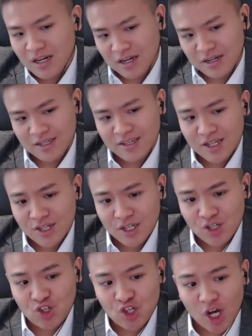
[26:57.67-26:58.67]
such as
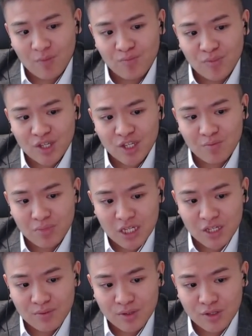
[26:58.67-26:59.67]
job
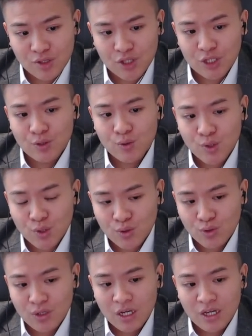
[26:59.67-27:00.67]
displacement due
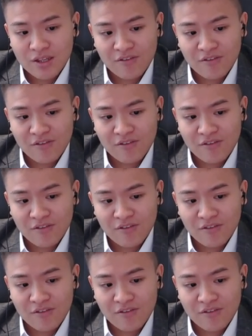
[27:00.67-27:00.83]
to the